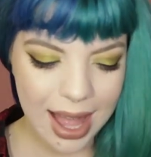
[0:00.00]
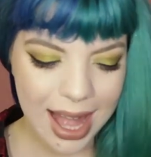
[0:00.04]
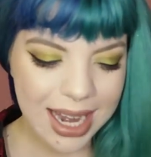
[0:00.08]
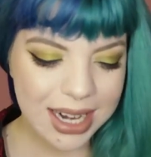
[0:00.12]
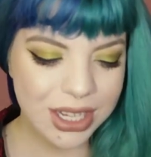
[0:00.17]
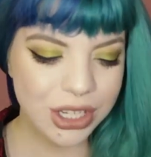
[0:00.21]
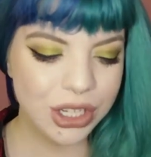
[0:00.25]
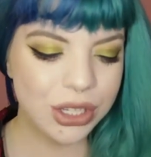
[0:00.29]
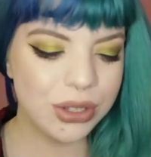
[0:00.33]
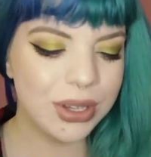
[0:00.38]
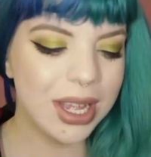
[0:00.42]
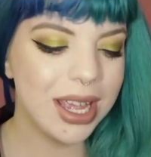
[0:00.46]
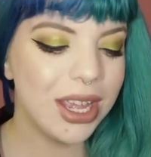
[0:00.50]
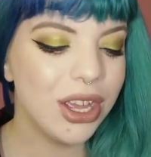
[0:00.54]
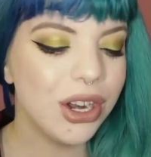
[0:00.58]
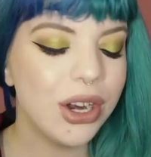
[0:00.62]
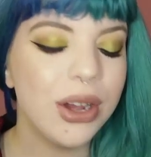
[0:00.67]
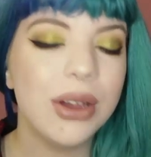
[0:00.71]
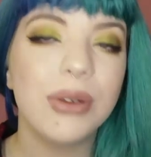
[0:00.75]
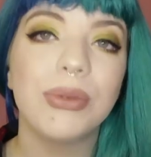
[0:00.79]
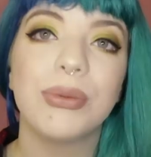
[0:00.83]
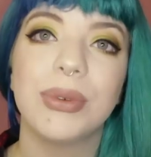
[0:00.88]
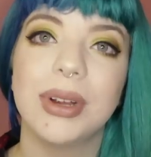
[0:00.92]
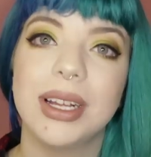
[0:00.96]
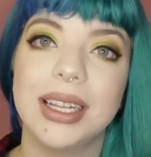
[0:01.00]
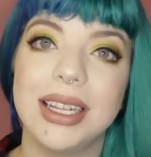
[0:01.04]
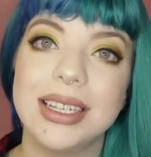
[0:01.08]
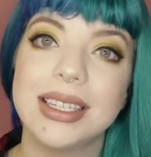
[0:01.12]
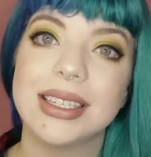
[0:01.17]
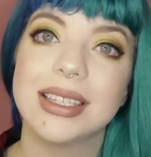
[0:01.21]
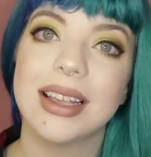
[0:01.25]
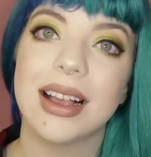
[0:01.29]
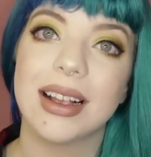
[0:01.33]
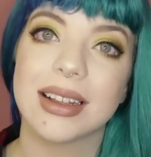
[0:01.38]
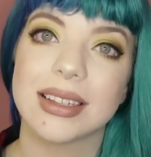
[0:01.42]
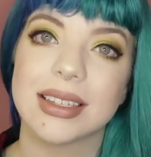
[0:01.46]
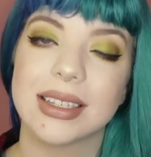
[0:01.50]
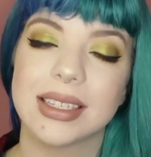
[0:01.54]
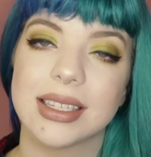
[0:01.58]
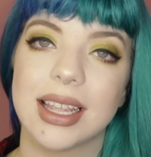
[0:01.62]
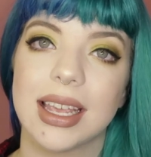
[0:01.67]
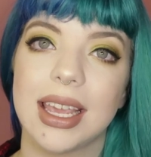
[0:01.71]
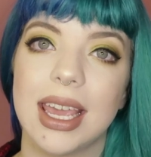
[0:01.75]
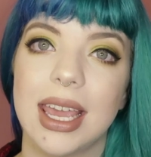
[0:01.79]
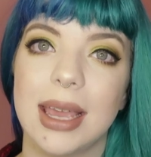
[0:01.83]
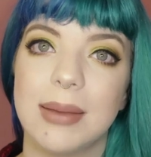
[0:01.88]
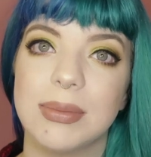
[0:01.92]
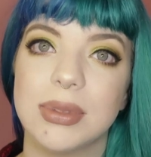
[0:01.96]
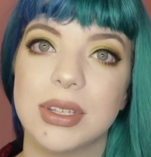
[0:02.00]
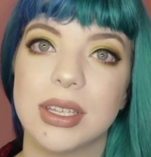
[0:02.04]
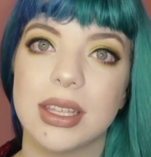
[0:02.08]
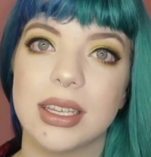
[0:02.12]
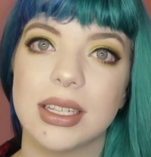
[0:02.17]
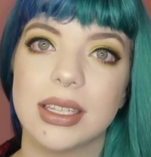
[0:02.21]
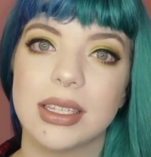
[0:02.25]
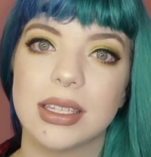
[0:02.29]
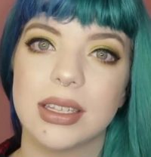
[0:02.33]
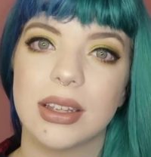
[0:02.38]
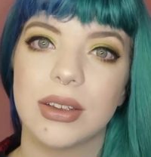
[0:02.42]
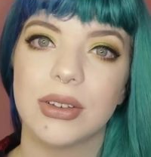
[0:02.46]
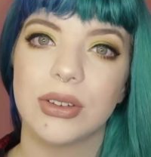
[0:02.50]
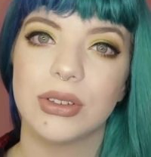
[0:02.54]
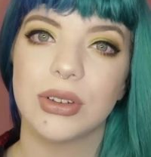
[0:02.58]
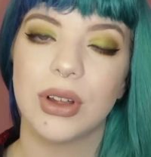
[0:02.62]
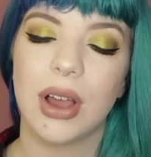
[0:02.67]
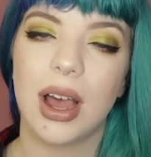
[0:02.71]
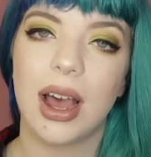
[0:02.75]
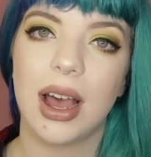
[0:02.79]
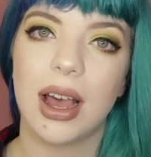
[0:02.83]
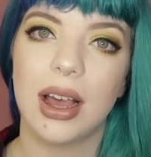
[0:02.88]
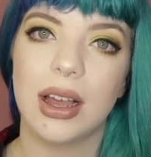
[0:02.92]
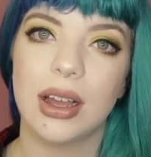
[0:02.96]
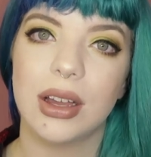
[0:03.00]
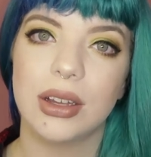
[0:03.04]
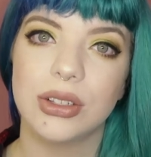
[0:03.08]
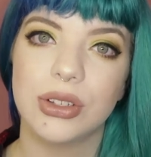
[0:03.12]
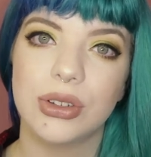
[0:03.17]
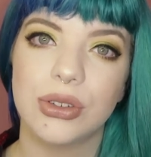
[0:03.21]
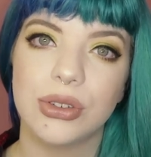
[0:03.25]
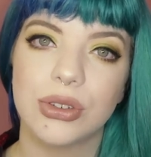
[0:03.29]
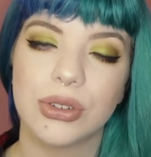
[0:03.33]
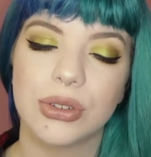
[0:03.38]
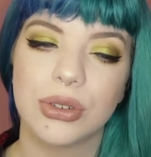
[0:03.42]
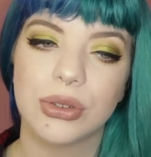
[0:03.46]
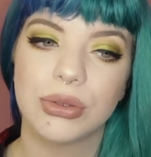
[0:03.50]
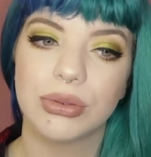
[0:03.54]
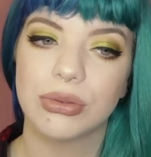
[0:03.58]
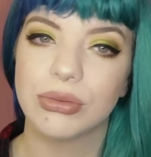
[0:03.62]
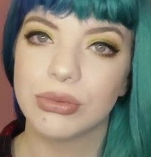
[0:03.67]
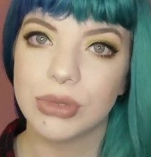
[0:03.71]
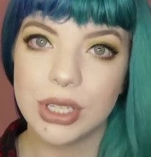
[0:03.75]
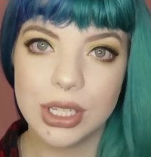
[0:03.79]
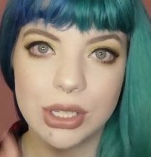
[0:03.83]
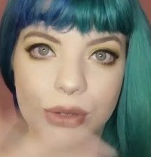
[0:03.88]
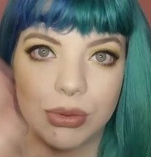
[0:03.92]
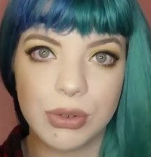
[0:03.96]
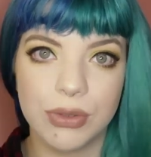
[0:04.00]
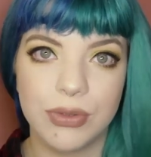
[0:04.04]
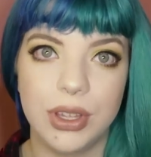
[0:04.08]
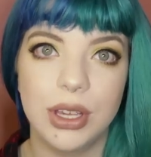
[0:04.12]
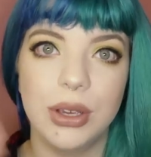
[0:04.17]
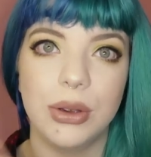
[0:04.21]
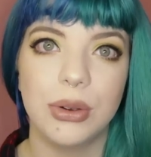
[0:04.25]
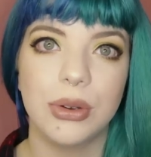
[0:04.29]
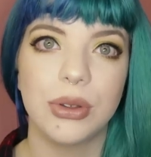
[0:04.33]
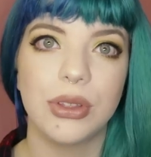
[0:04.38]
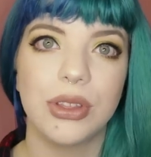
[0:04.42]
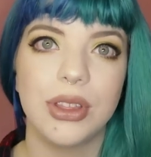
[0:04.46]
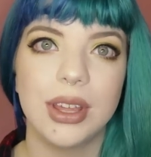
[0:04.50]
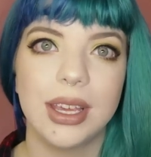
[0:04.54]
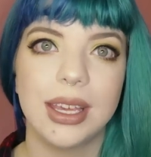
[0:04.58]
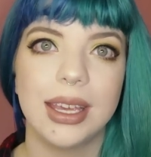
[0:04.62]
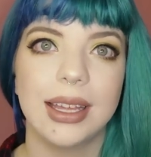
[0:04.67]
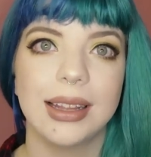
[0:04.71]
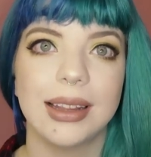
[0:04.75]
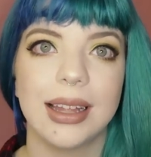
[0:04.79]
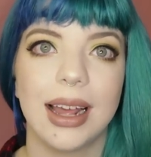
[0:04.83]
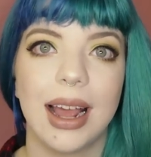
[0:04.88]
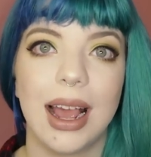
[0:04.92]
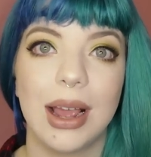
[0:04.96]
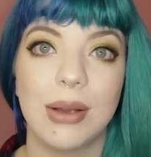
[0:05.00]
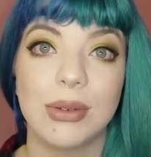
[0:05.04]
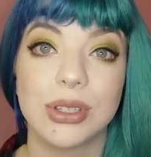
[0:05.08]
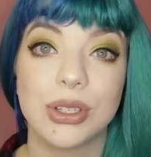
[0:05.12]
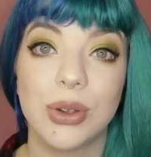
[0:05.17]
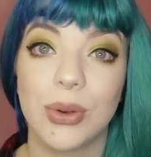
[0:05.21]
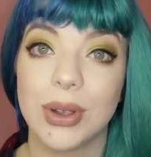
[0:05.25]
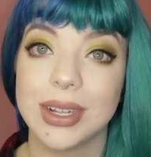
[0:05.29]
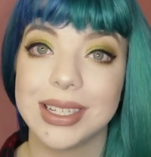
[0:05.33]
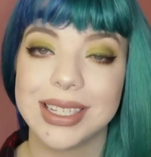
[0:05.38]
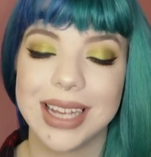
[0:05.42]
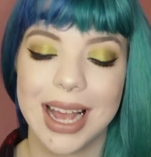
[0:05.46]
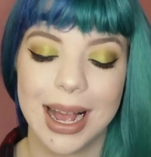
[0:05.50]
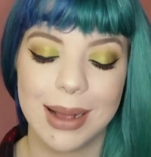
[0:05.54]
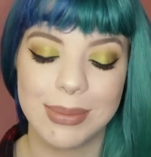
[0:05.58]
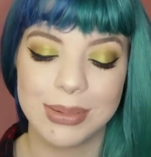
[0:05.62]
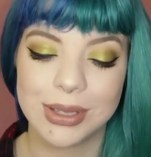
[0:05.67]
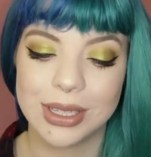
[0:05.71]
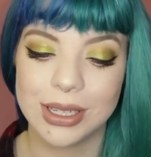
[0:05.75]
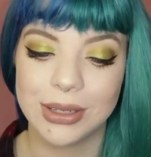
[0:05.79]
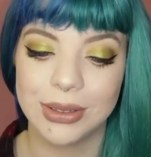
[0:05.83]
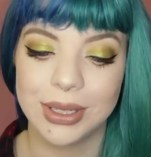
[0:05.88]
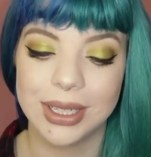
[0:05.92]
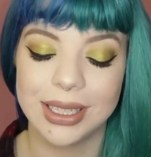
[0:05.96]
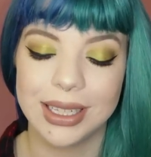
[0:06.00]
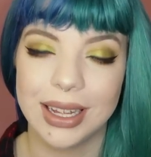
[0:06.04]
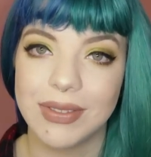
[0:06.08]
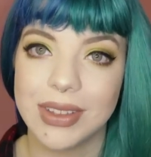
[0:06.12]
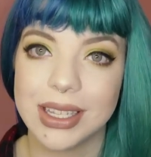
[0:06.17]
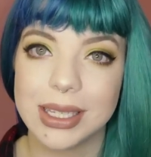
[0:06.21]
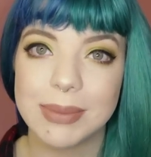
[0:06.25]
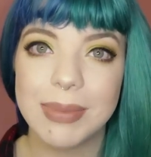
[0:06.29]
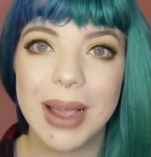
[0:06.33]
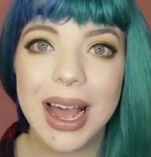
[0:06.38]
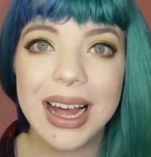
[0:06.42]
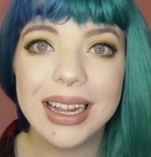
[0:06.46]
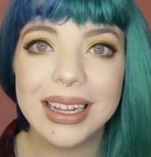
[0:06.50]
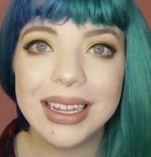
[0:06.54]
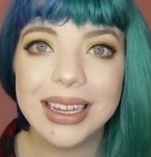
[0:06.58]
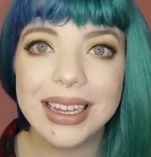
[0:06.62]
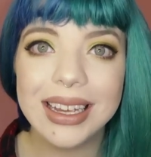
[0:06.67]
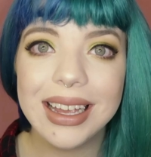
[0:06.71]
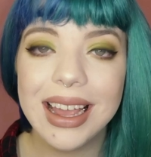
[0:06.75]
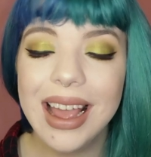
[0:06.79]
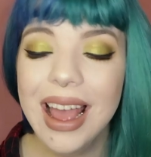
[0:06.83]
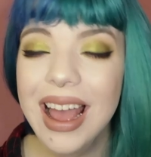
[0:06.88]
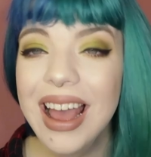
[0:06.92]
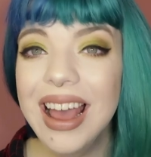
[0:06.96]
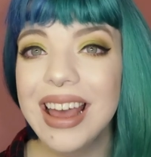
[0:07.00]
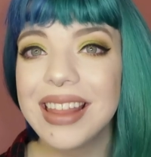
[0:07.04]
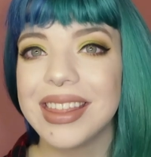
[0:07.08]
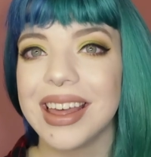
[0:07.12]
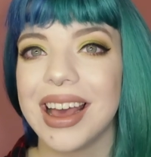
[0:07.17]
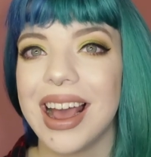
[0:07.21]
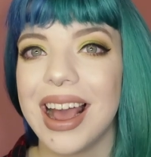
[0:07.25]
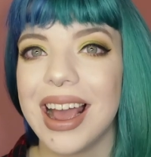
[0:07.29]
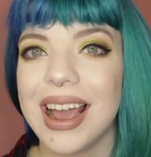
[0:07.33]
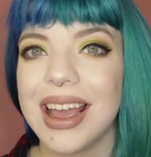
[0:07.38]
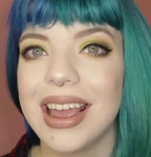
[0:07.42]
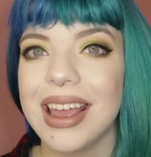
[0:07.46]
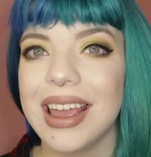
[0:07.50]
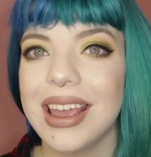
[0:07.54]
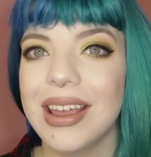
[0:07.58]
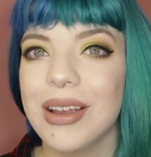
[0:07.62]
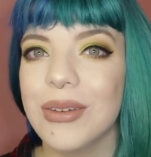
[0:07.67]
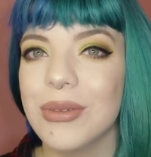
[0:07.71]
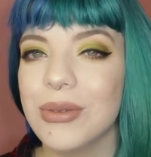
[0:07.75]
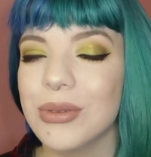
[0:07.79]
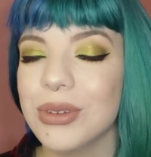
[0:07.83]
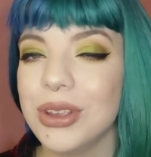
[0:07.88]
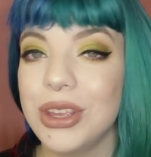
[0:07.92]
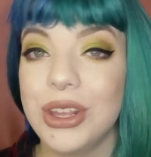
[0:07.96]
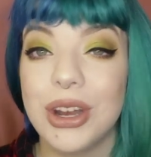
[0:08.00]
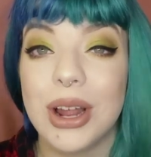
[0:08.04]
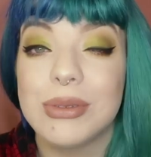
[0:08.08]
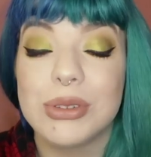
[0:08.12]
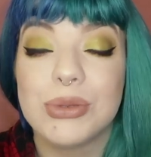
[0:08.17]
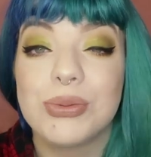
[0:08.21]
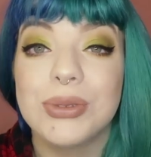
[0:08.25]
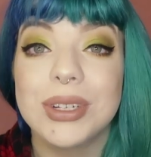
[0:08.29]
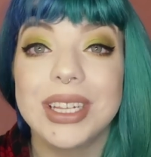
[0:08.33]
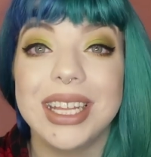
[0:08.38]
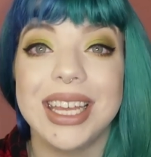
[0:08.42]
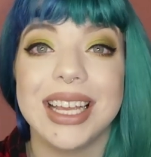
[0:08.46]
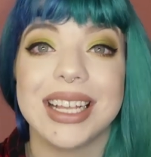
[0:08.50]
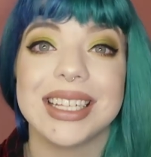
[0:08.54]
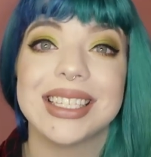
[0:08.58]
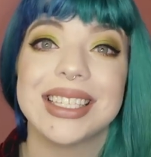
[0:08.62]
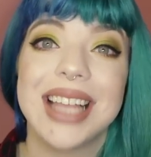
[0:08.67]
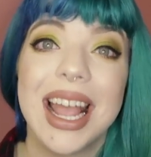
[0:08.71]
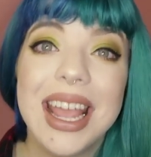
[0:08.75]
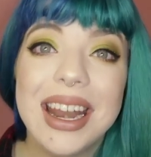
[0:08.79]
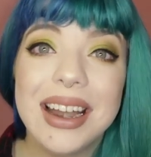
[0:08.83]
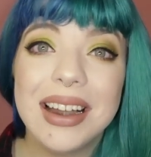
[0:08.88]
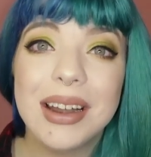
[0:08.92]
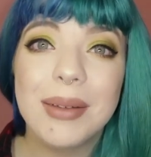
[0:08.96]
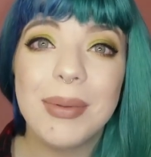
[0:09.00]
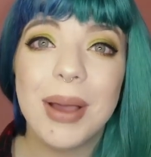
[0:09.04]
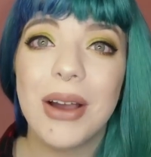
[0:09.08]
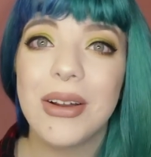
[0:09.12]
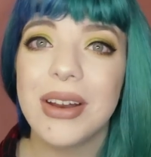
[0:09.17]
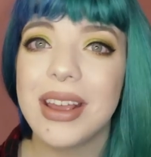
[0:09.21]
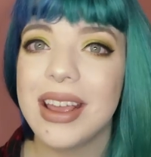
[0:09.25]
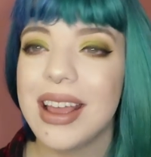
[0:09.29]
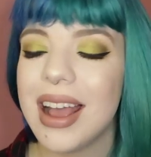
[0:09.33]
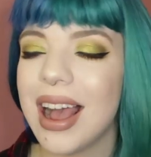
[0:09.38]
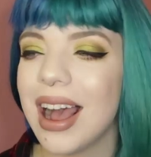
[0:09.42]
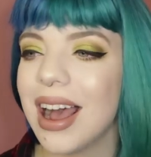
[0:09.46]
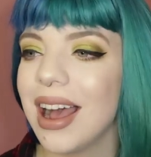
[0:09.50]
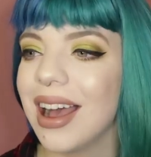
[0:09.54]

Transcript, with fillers: and it just, you know, it really sucks because I came to this uh, this review thinking that I was going to absolutely love this palette, that I, you know, I was really excited about it.